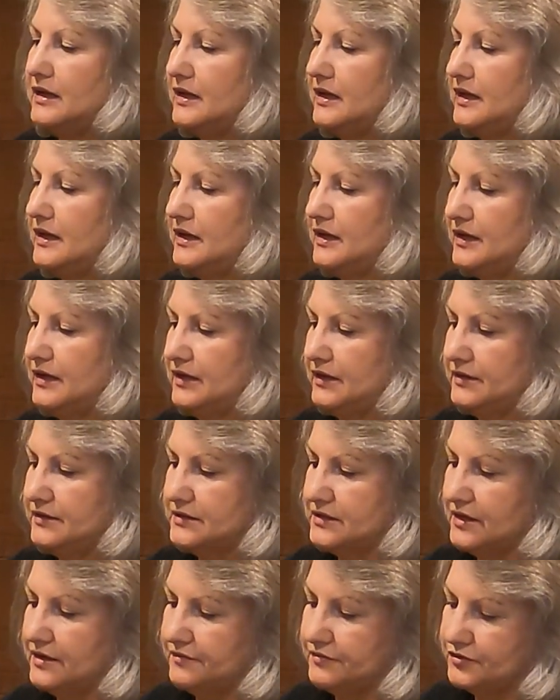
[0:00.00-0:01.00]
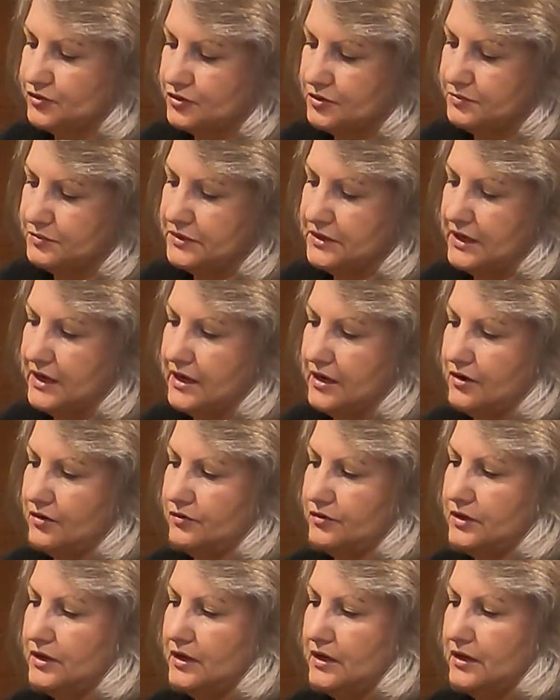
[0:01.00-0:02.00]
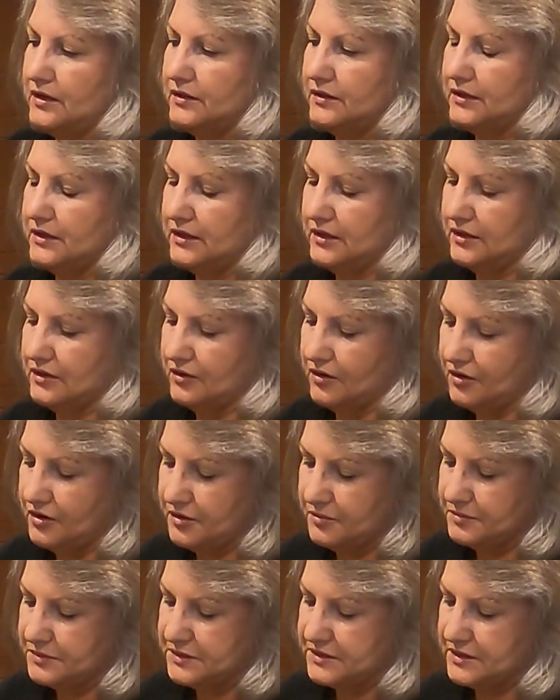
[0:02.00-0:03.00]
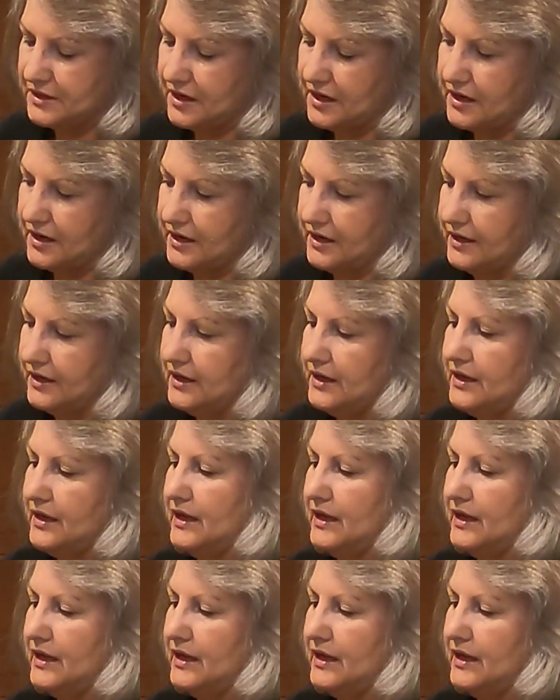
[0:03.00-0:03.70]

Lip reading: and I've trimmed down the arm side,